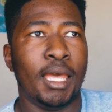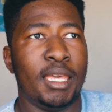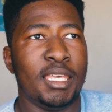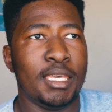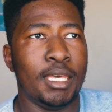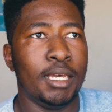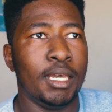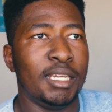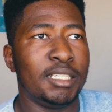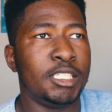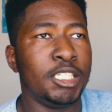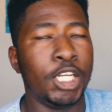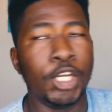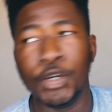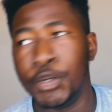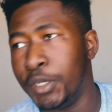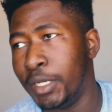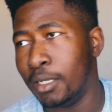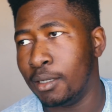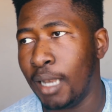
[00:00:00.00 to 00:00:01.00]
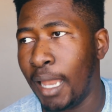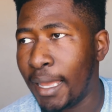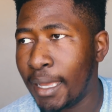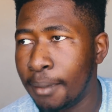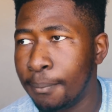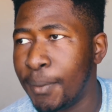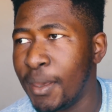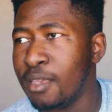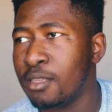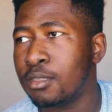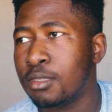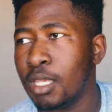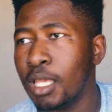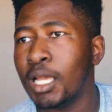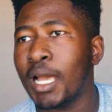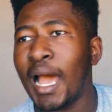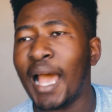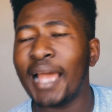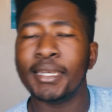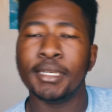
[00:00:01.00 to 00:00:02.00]
a degree, like a
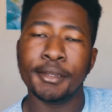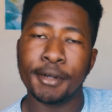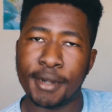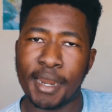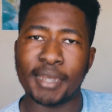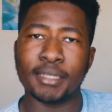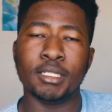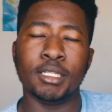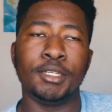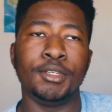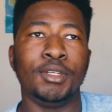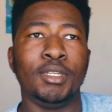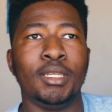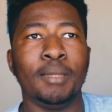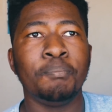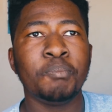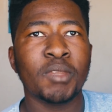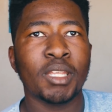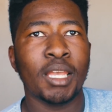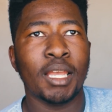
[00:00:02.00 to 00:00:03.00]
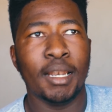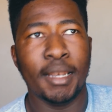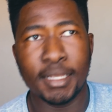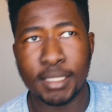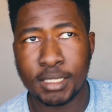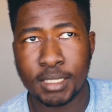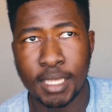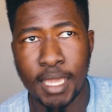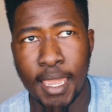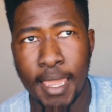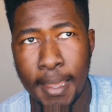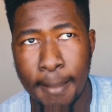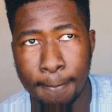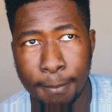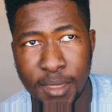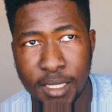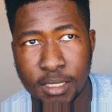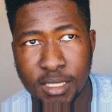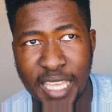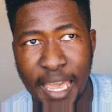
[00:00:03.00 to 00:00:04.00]
basic undergrad degree, let's
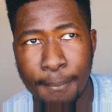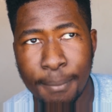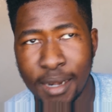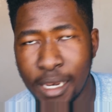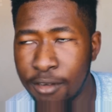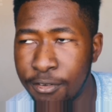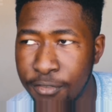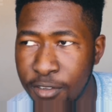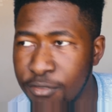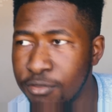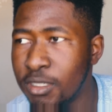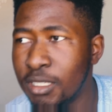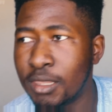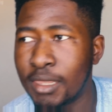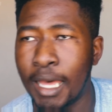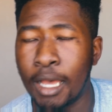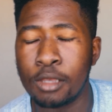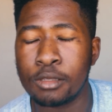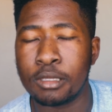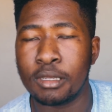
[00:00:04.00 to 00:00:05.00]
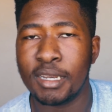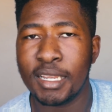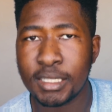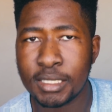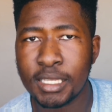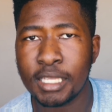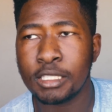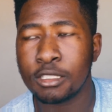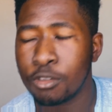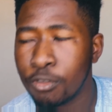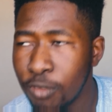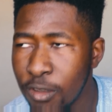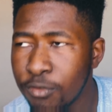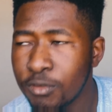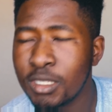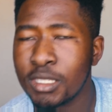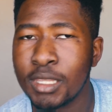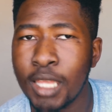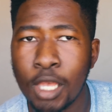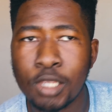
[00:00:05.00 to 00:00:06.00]
cap it at 50,000. Let's say it's
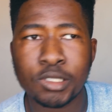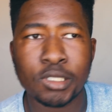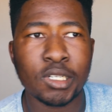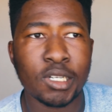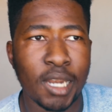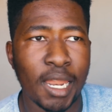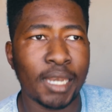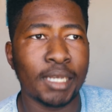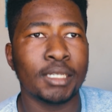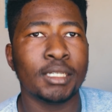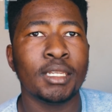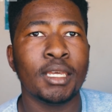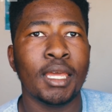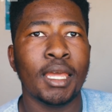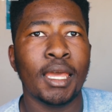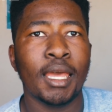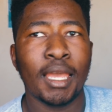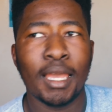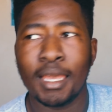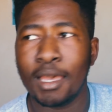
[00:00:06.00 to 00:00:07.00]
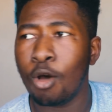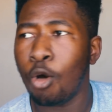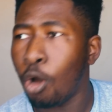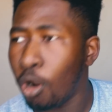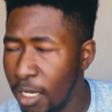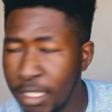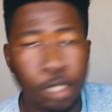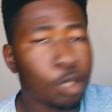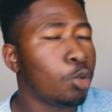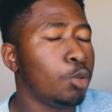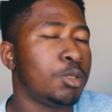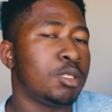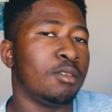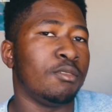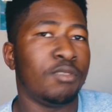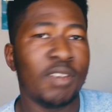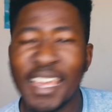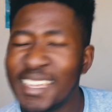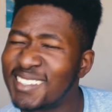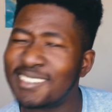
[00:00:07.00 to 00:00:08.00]
50,000 rand all
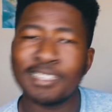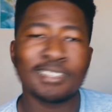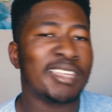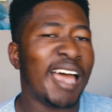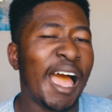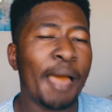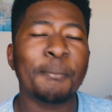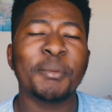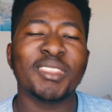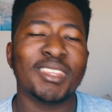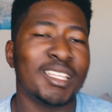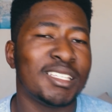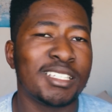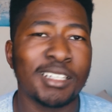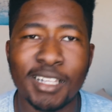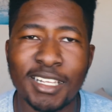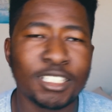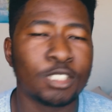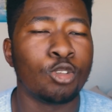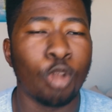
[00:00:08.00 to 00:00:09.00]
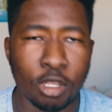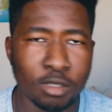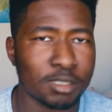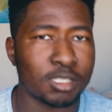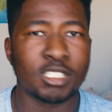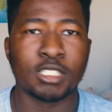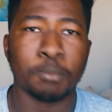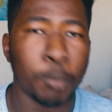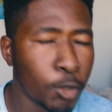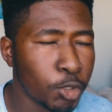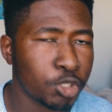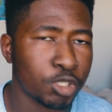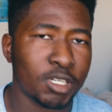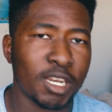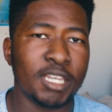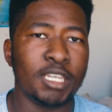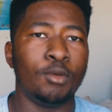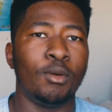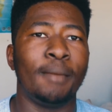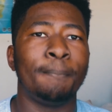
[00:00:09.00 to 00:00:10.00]
inclusive. It's hypothetical, it's nonsense, bullshit
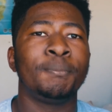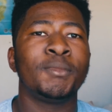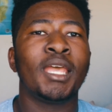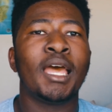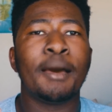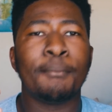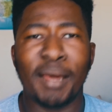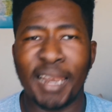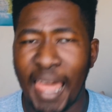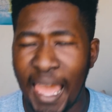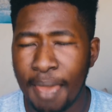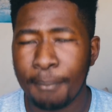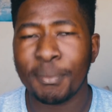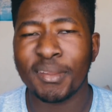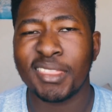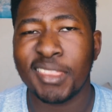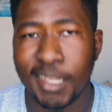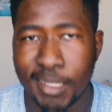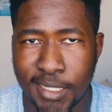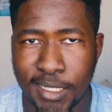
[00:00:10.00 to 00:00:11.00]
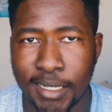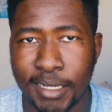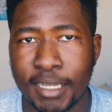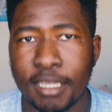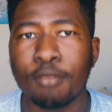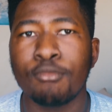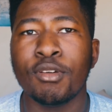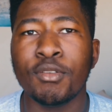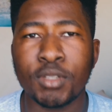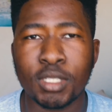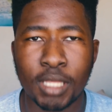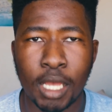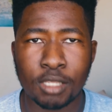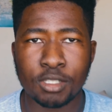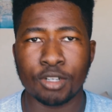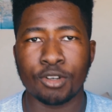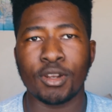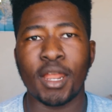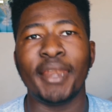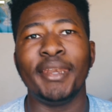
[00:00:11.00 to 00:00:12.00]
anyway, but hypothetically
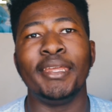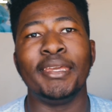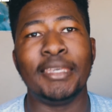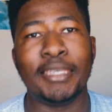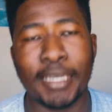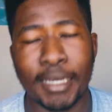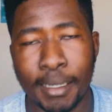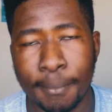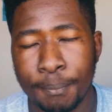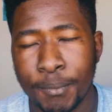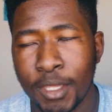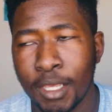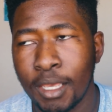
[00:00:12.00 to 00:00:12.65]
50,000 rand a year.